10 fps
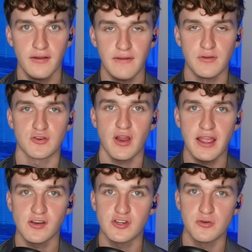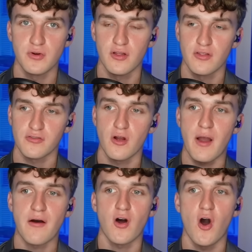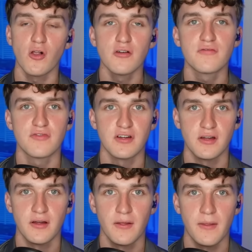If you're trying to throw out all of the